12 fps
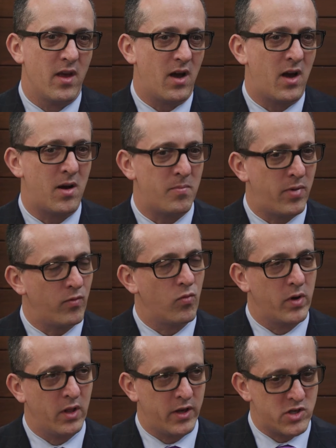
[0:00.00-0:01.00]
but
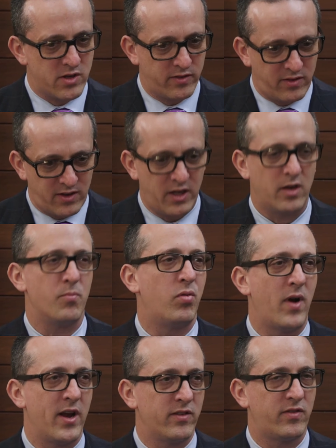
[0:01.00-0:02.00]
really just
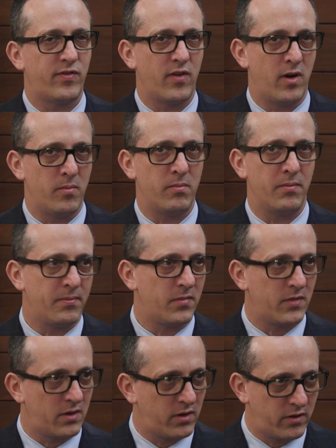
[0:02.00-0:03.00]
decompress from
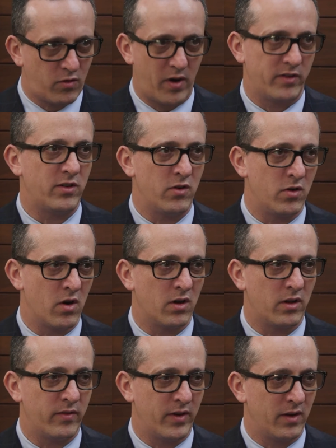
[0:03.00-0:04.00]
crazy New York
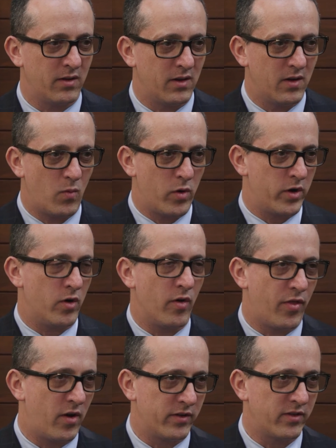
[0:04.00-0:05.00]
living. What are your
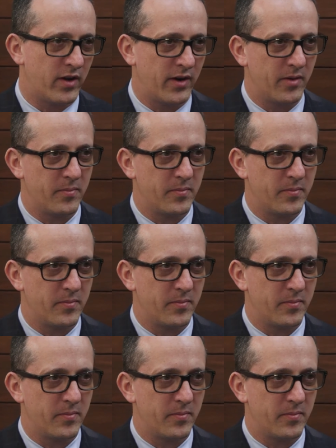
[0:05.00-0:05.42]
thoughts on it?